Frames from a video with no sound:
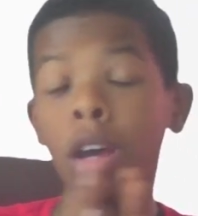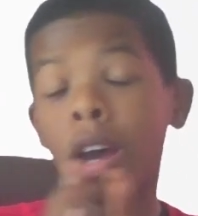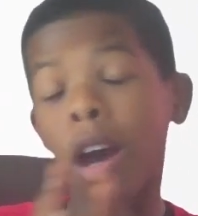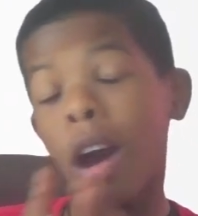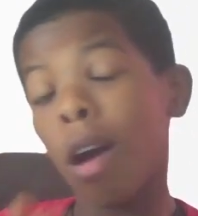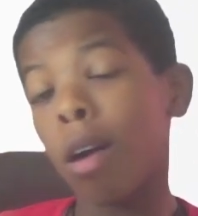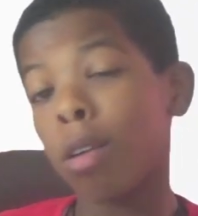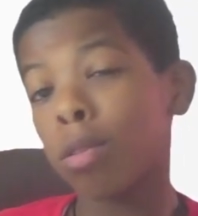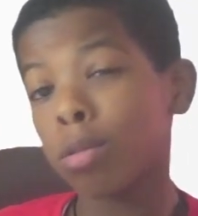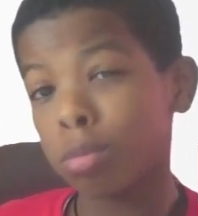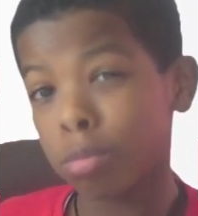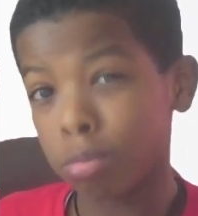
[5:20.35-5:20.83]

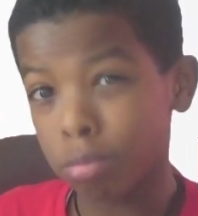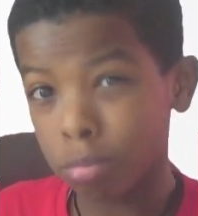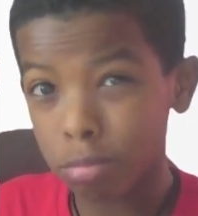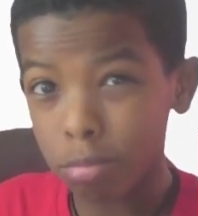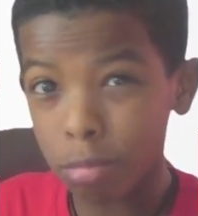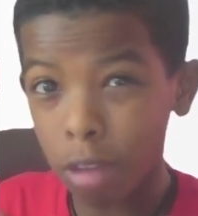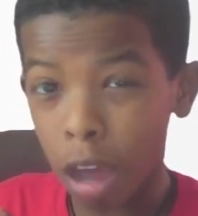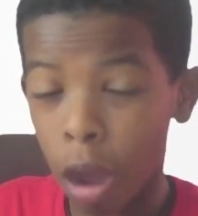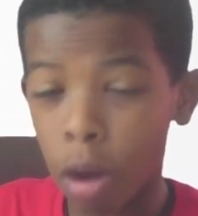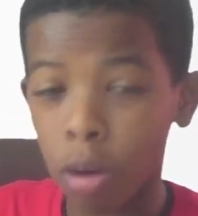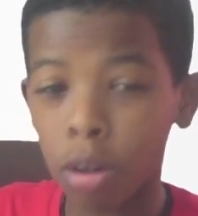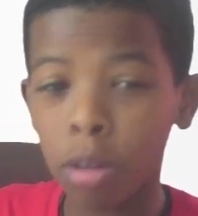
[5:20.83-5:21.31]
On
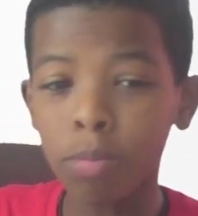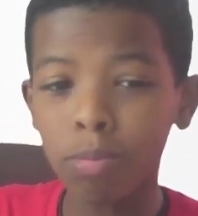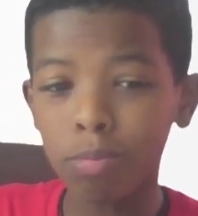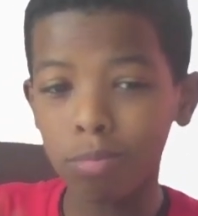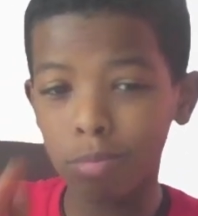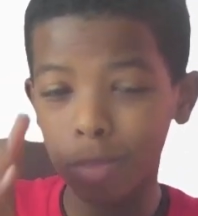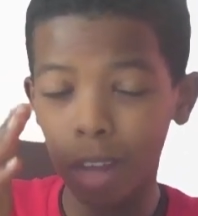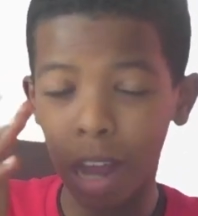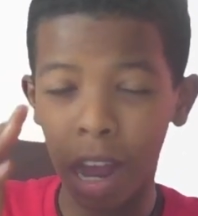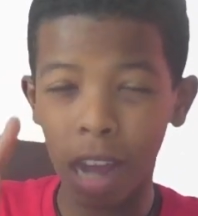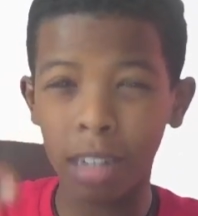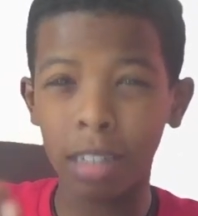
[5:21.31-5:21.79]
Aunum
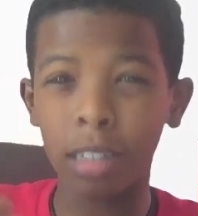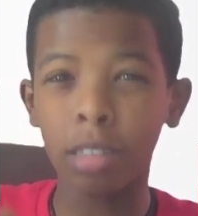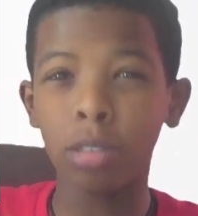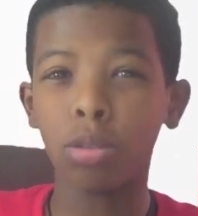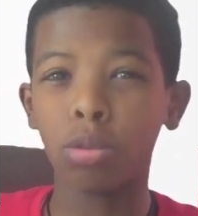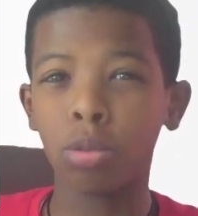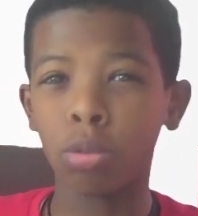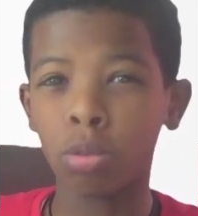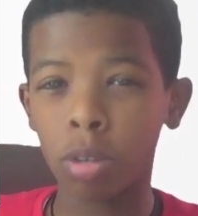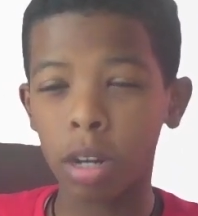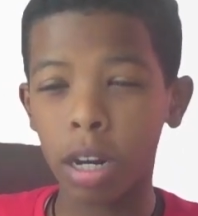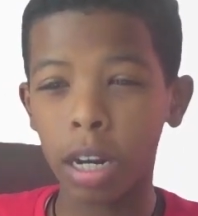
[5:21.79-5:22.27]
and the
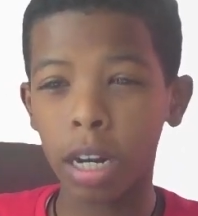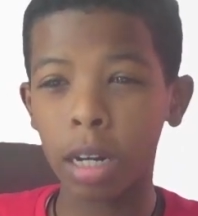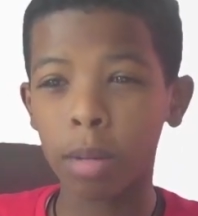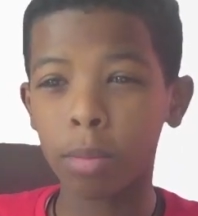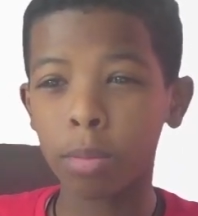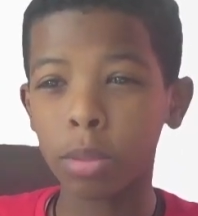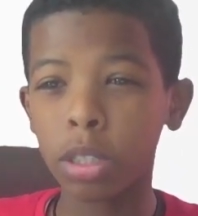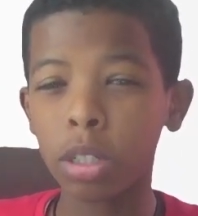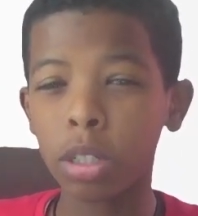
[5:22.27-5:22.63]
Trunagar